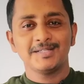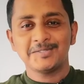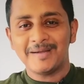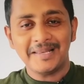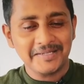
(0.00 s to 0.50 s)

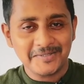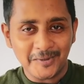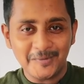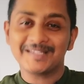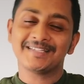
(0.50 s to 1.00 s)
Spelling is
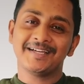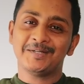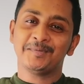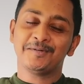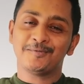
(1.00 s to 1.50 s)
always a
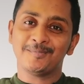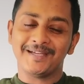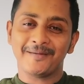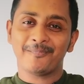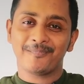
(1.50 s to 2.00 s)
nightmare for me.